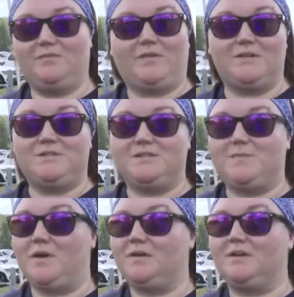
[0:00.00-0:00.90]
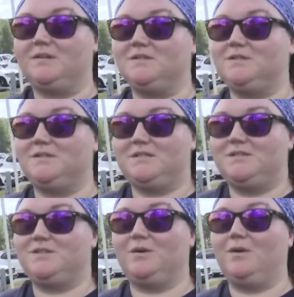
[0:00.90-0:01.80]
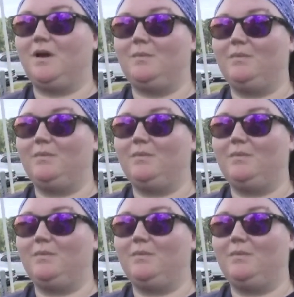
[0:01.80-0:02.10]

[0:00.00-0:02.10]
first responders, just to show up,